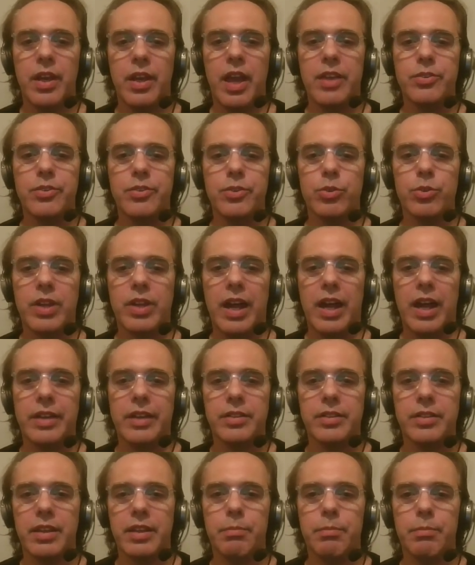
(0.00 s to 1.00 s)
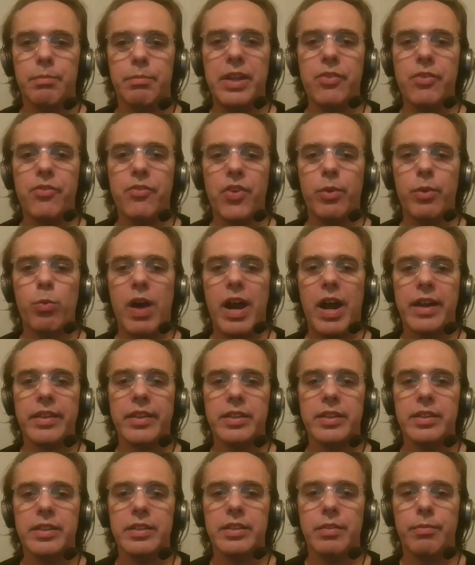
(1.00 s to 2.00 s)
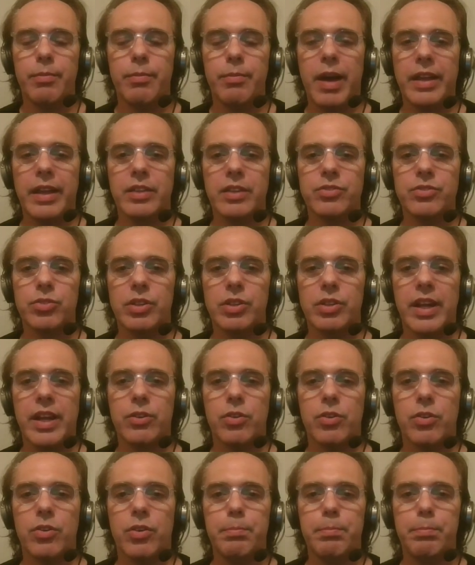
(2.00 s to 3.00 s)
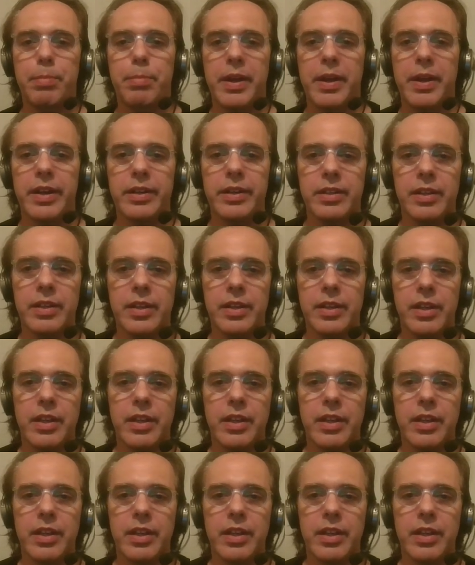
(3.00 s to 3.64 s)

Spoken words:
and you can be rewarded by a solar coin per